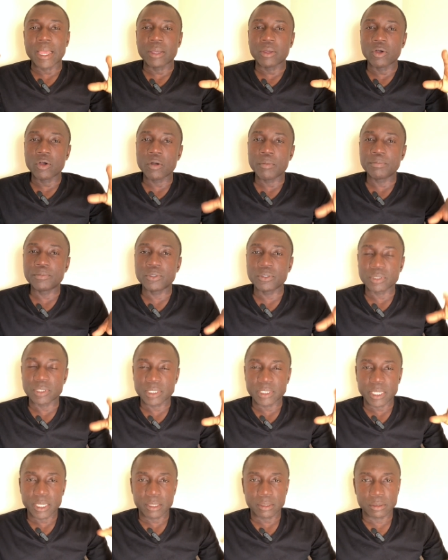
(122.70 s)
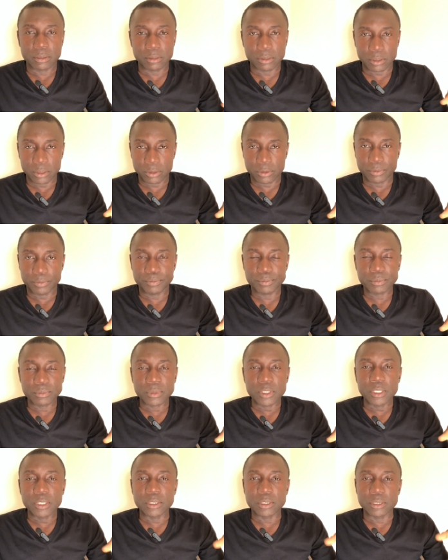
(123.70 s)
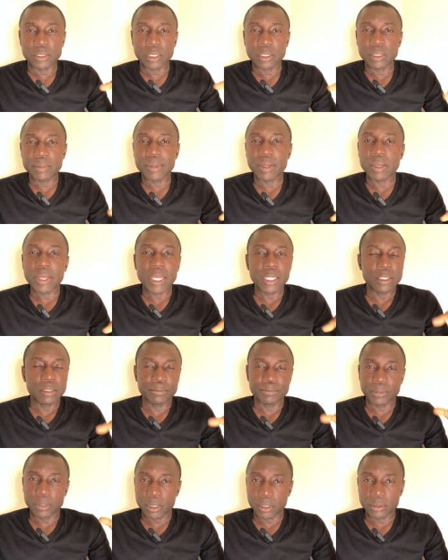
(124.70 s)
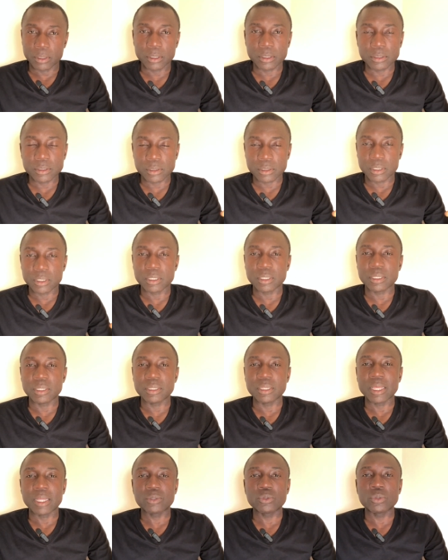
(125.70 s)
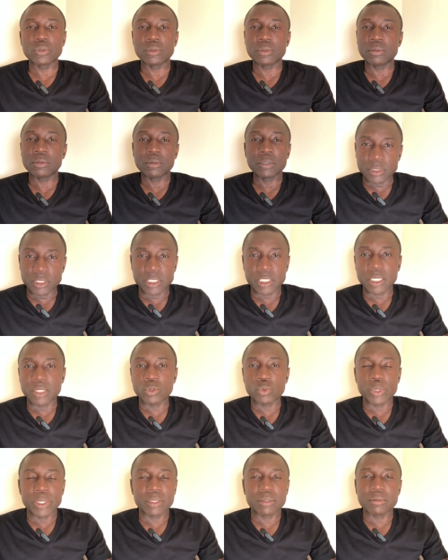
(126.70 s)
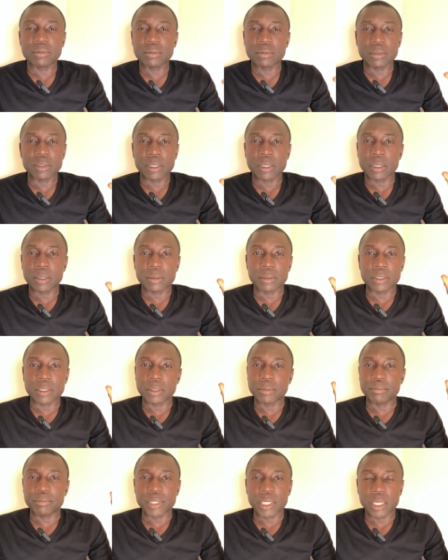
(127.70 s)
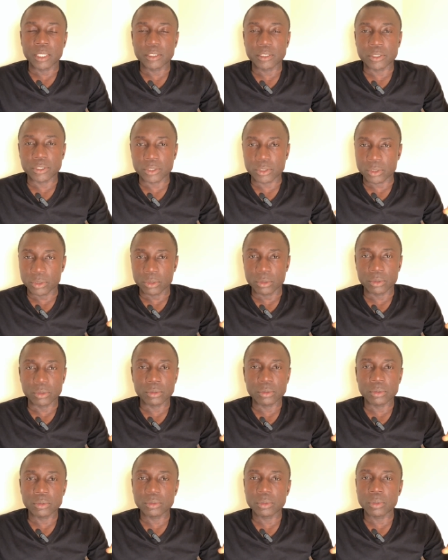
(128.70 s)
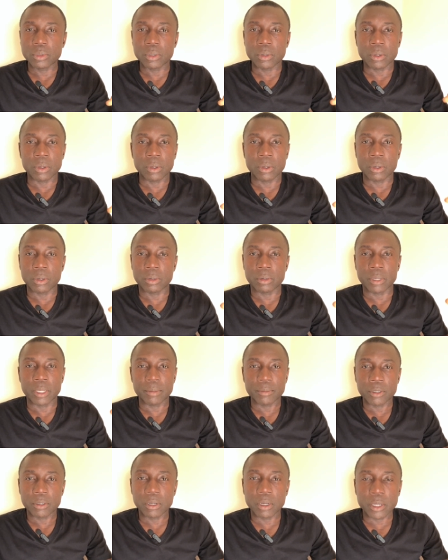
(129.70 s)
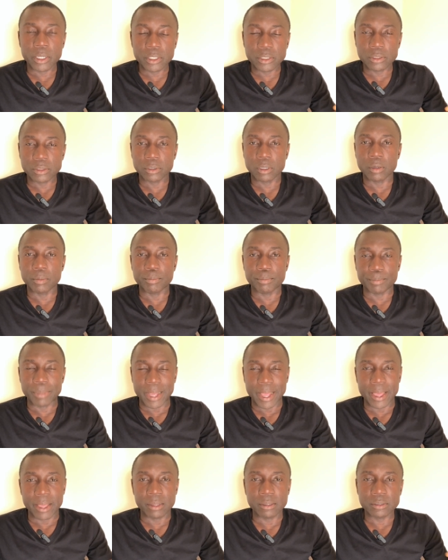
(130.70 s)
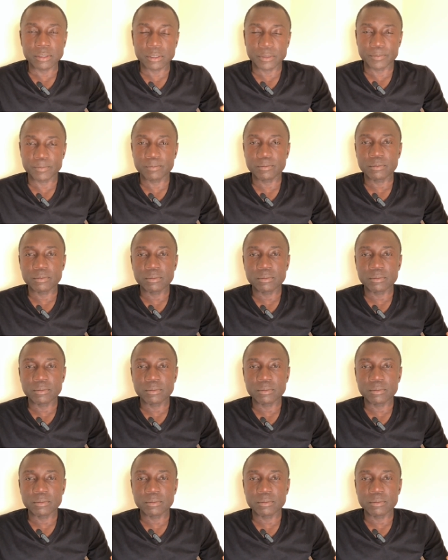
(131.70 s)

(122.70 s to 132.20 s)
I hope to sell to you. It's not about any product that would deal with bloody stool or hemorrhoids or piles.